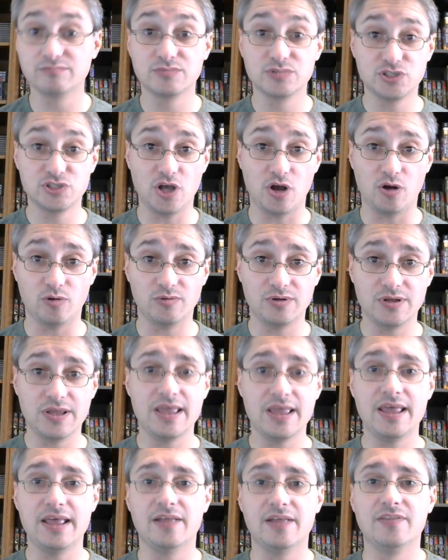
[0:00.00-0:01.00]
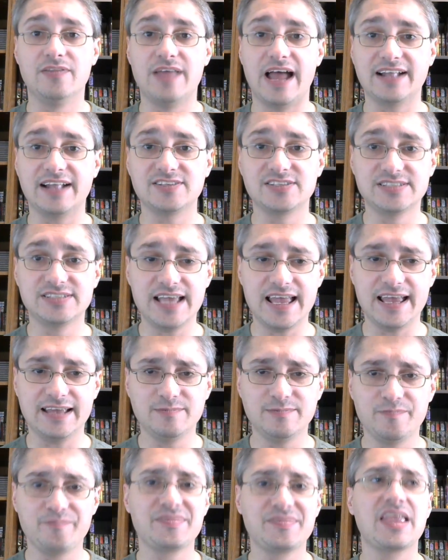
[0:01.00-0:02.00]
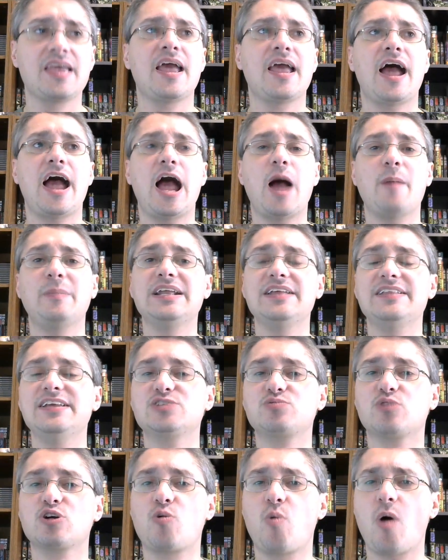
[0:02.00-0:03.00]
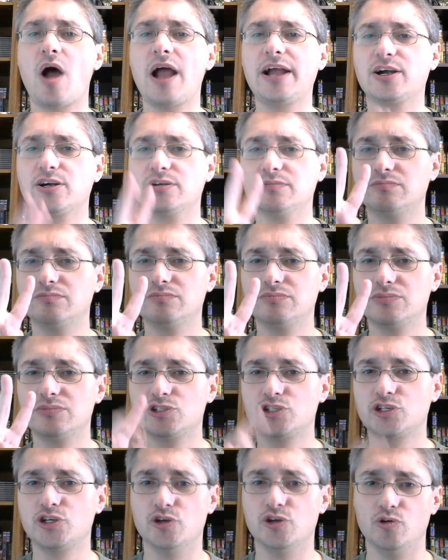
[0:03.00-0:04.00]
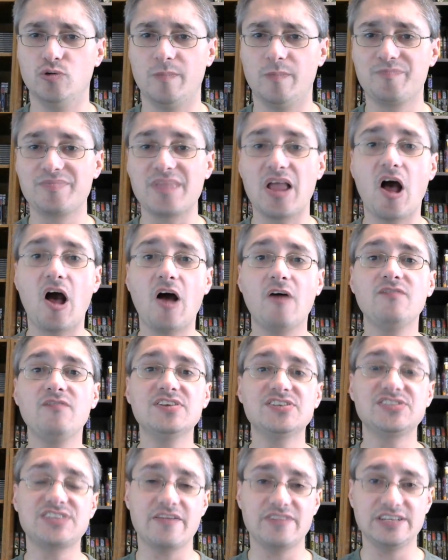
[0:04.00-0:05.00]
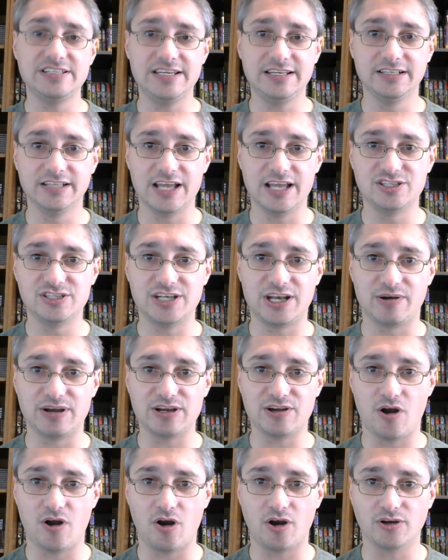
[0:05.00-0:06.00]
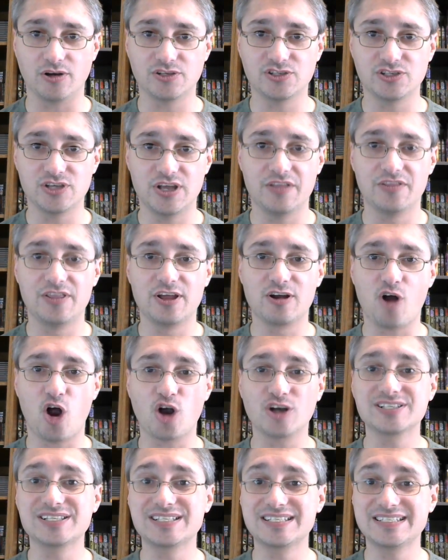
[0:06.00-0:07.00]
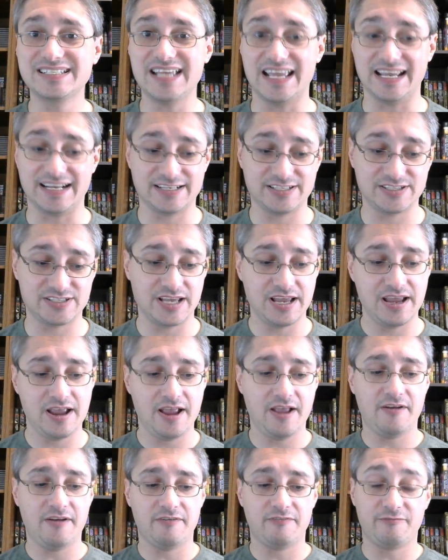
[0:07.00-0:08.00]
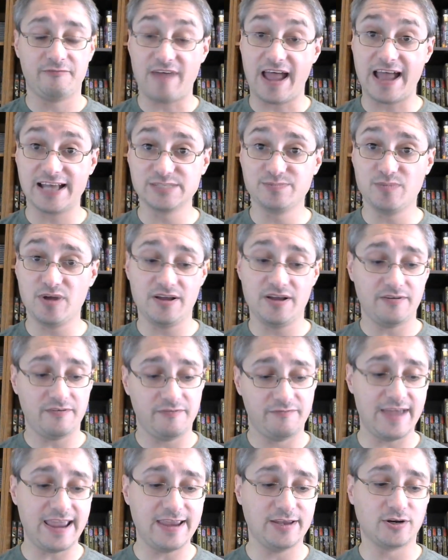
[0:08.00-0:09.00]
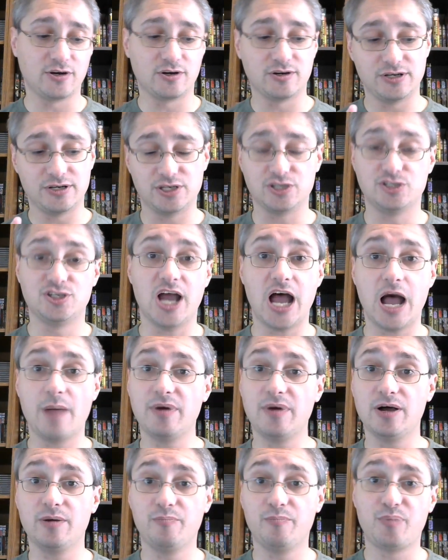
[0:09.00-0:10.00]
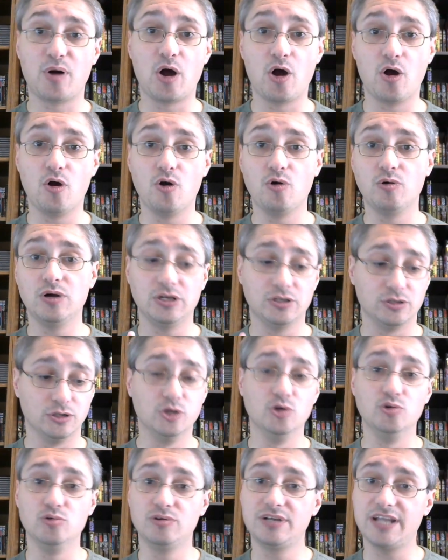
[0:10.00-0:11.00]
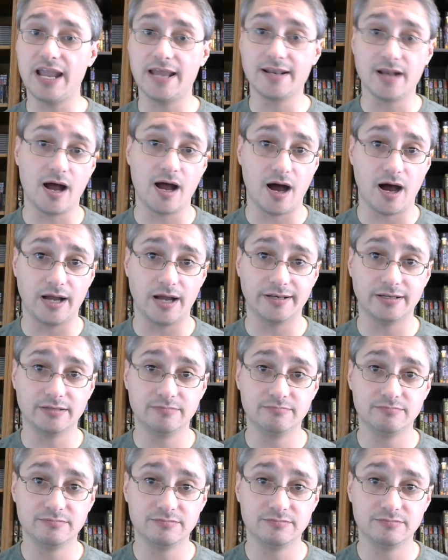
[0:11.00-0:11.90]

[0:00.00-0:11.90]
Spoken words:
So, that said, how many of these require two? Of the 17 legendary cards, there are six. Phasma, Vader, Jabba, Poe, Luke, and Han.